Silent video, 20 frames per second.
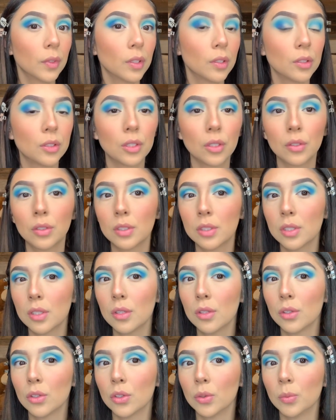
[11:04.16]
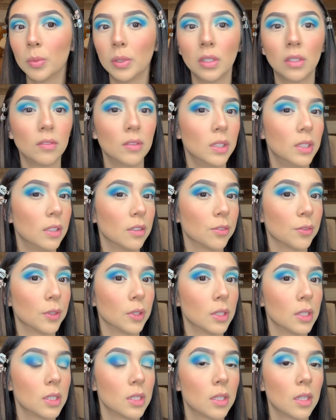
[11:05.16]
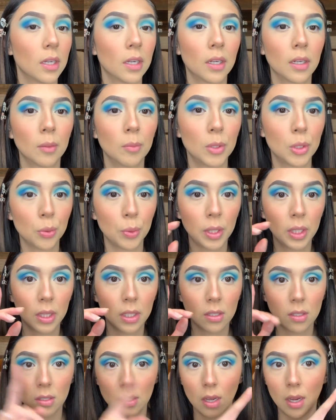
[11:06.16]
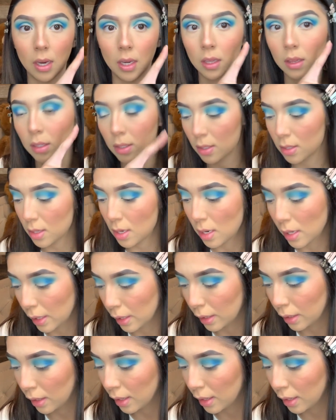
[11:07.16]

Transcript: So there's a little bit of a difference there between this eye and this eye.